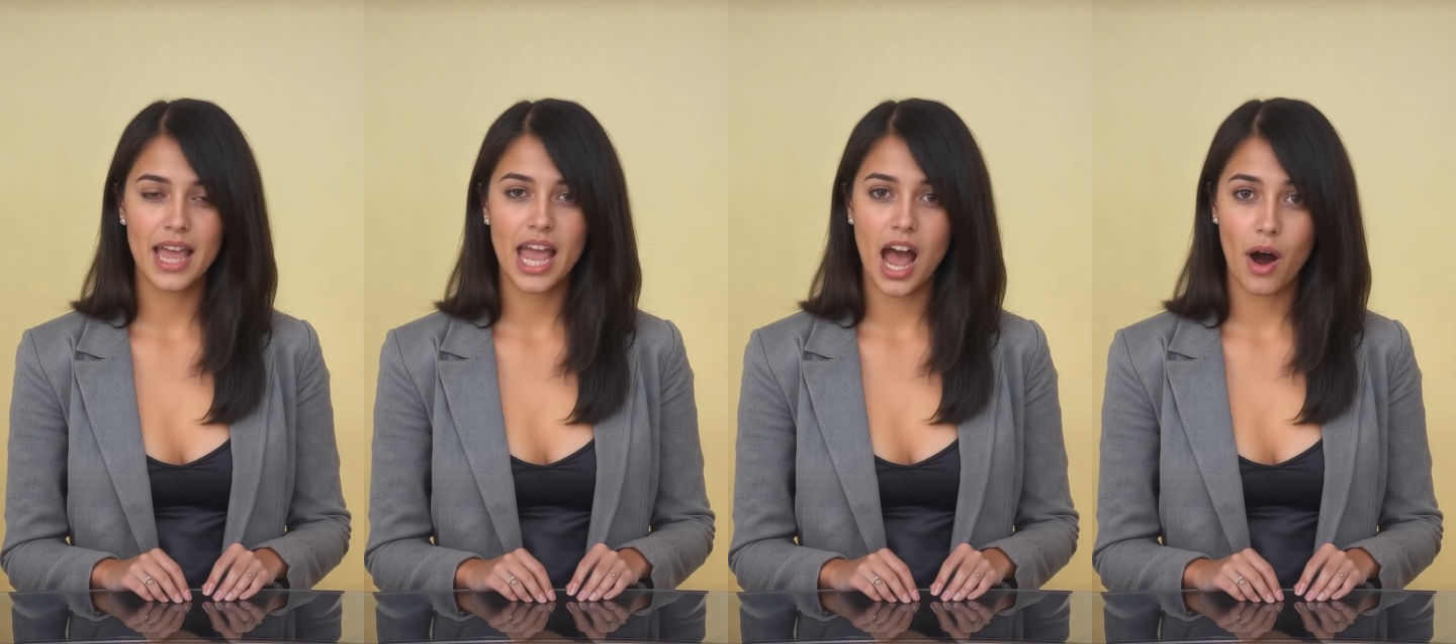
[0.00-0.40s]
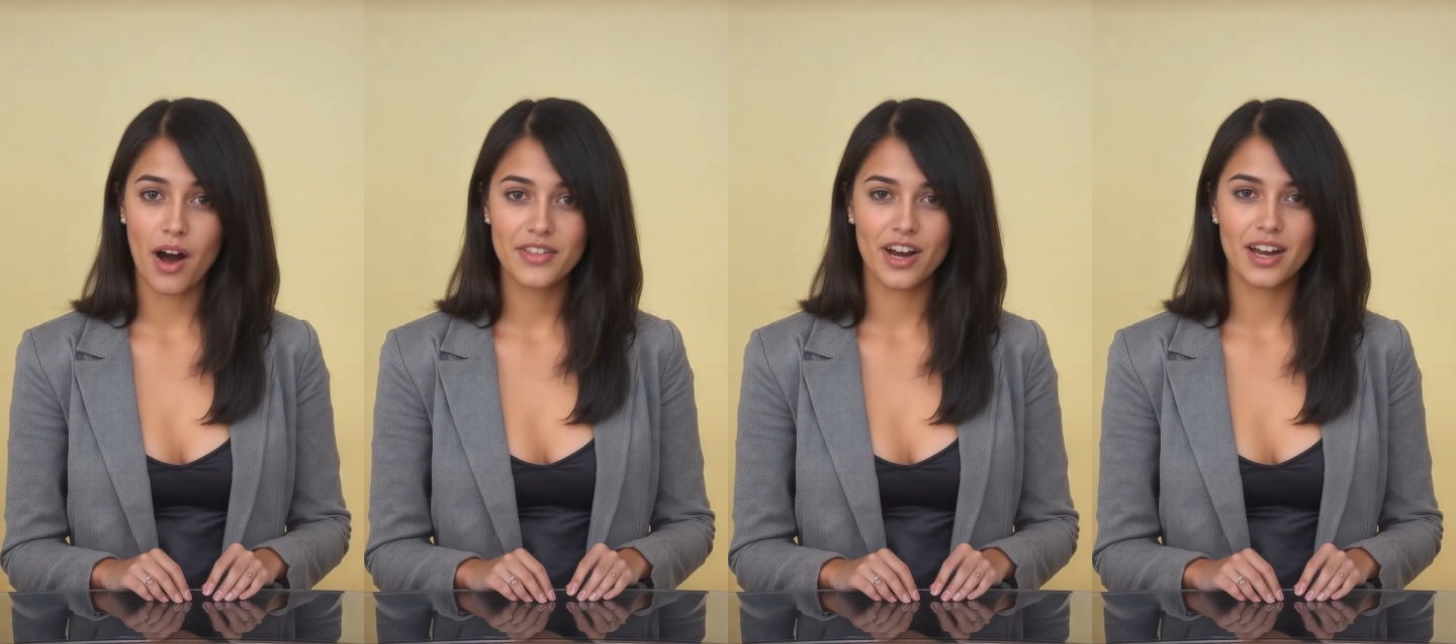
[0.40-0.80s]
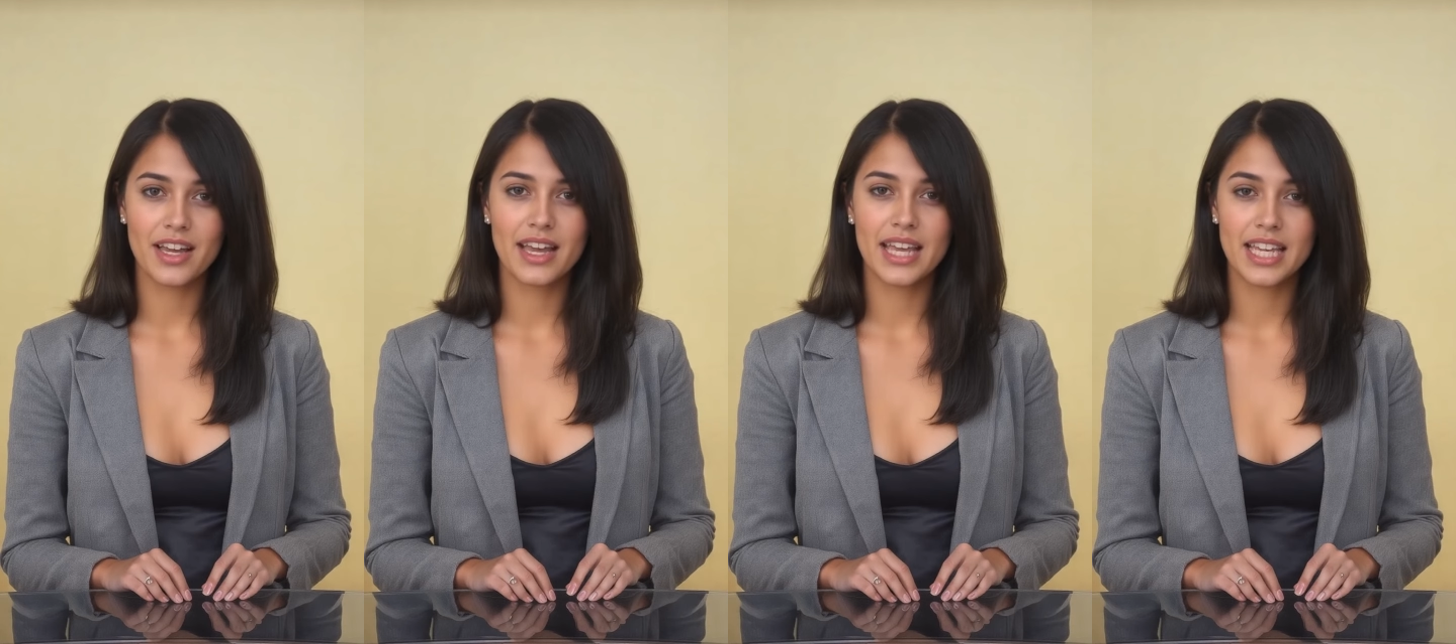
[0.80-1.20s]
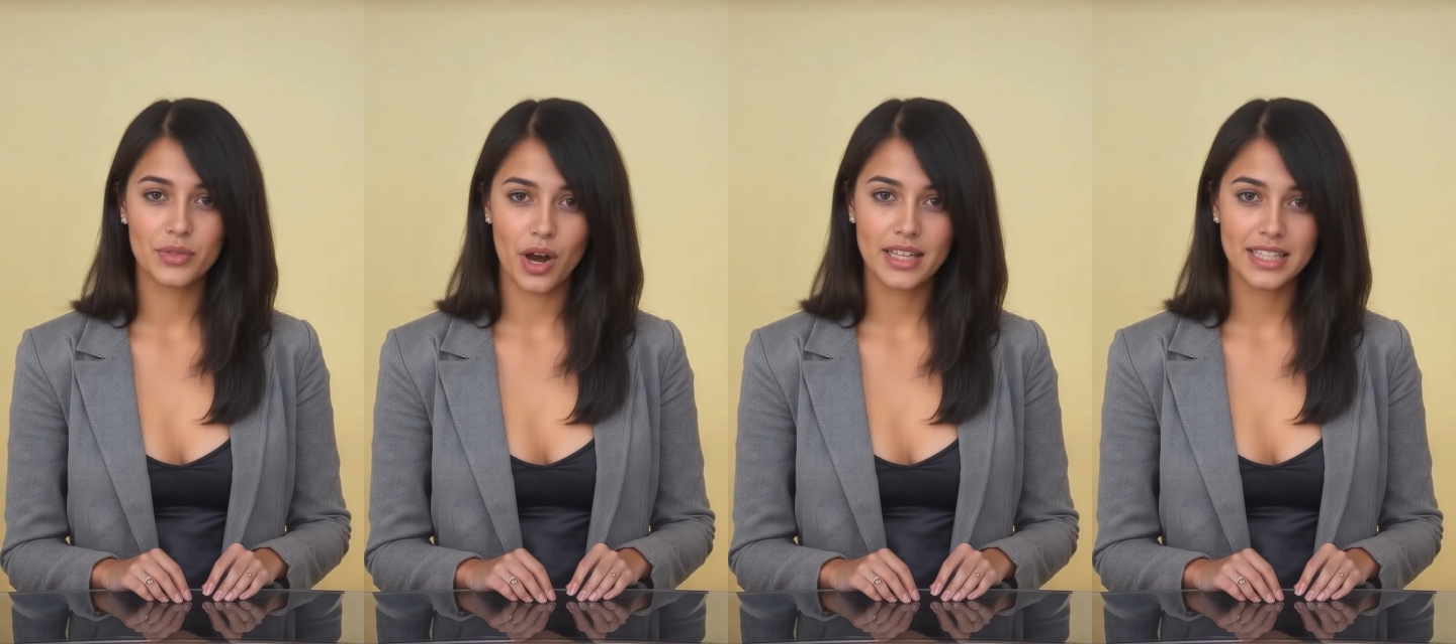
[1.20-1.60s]
However,
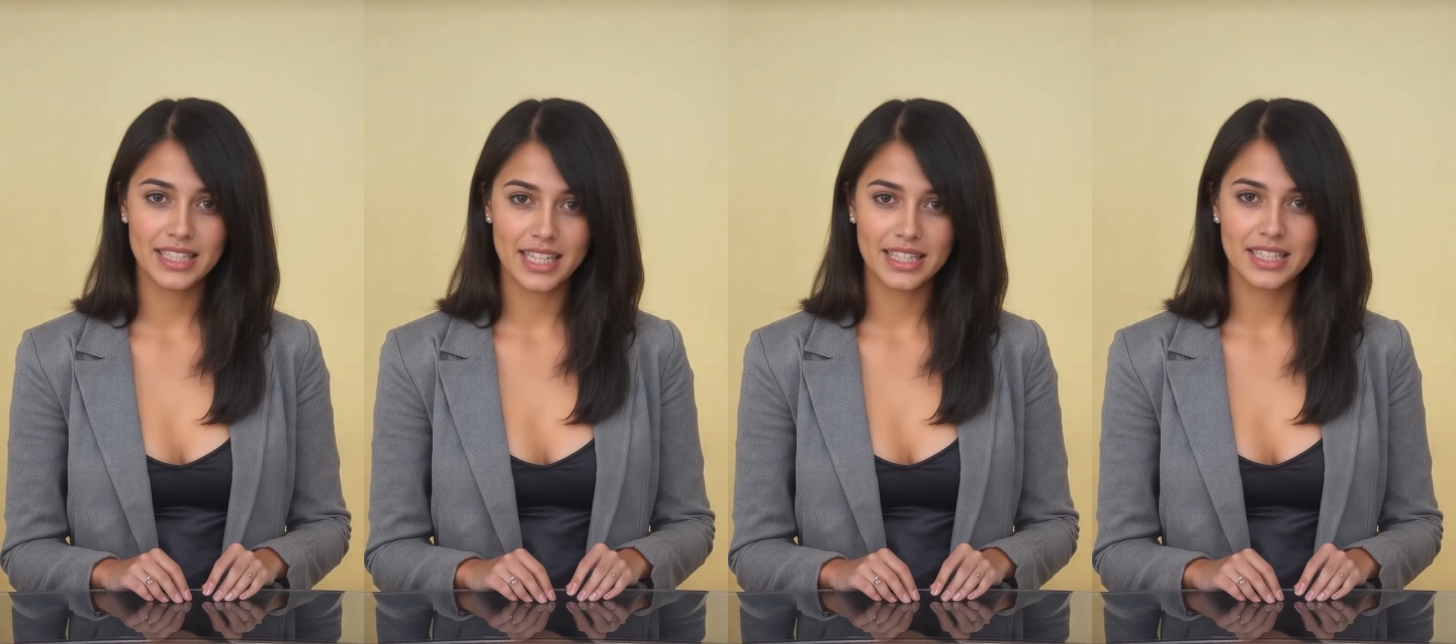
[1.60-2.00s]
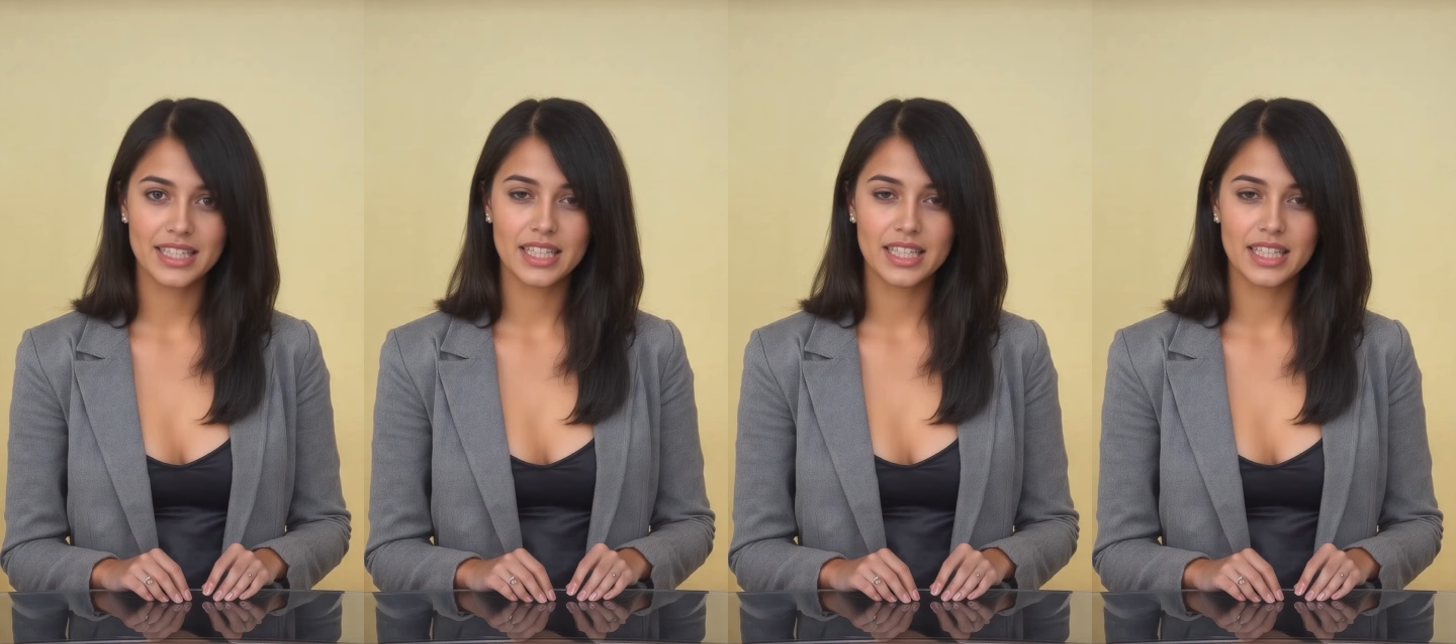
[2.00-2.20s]
Israel insists